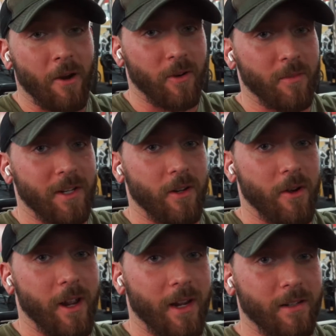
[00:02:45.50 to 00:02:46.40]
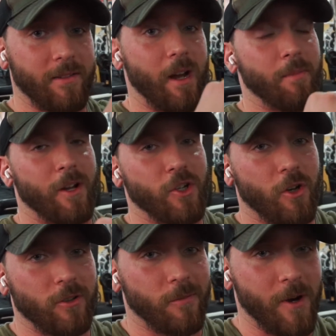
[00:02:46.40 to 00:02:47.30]
we're going to be doing dumbbell
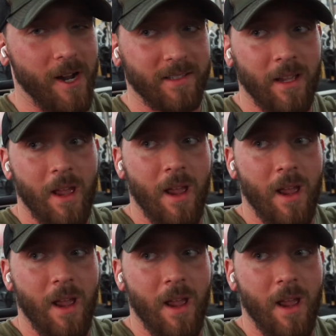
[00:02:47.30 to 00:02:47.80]
shoulder press.